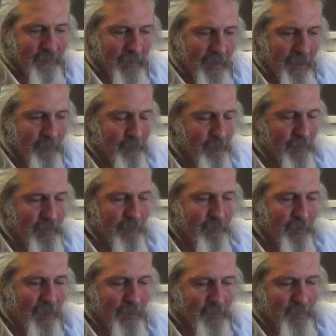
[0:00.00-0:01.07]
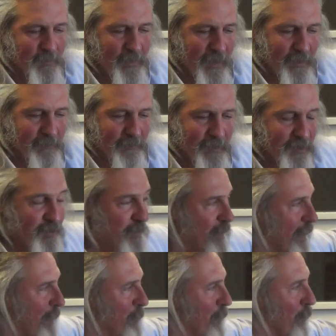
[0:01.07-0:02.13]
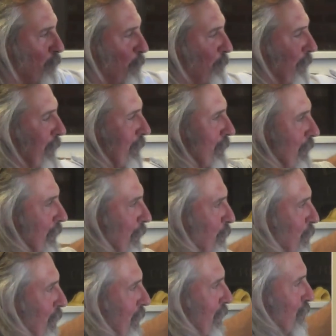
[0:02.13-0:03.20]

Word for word: I believe Bob's a bad risk. I'm going to go back and I want to